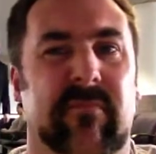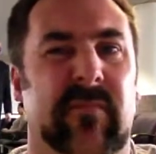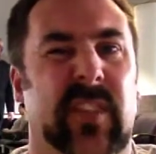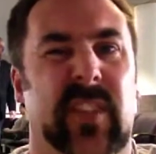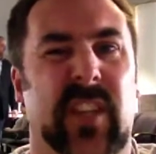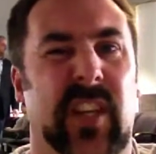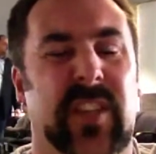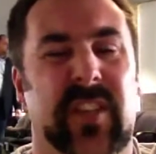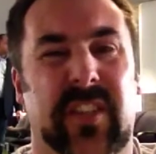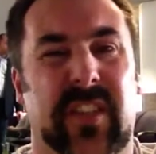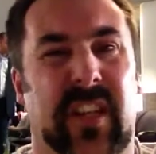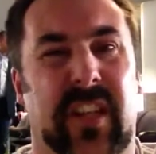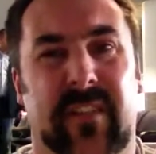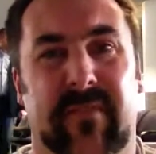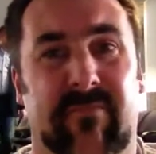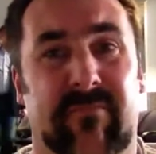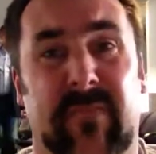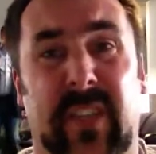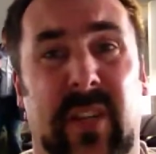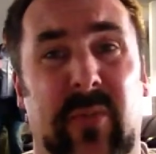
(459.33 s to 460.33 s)
chances are
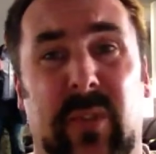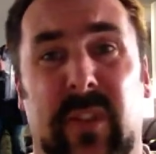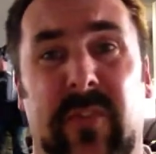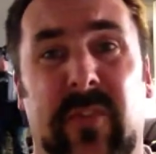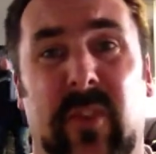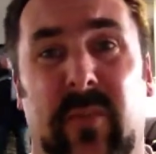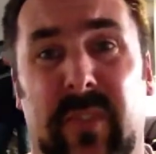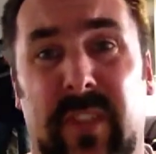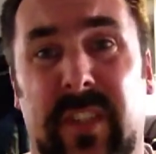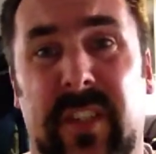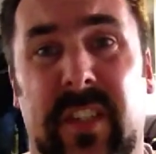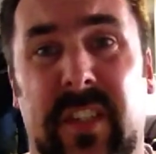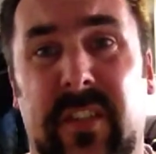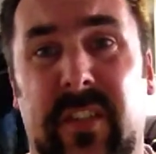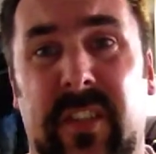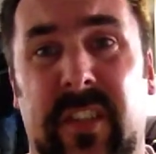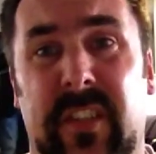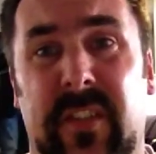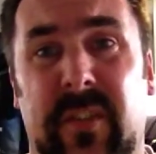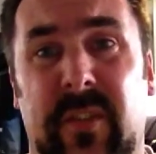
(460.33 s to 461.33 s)
they will have stopped listening to
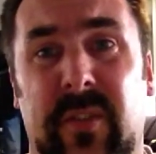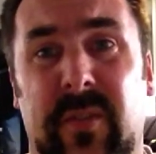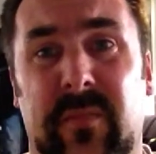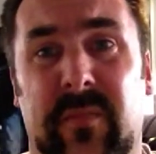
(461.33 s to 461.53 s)
you too.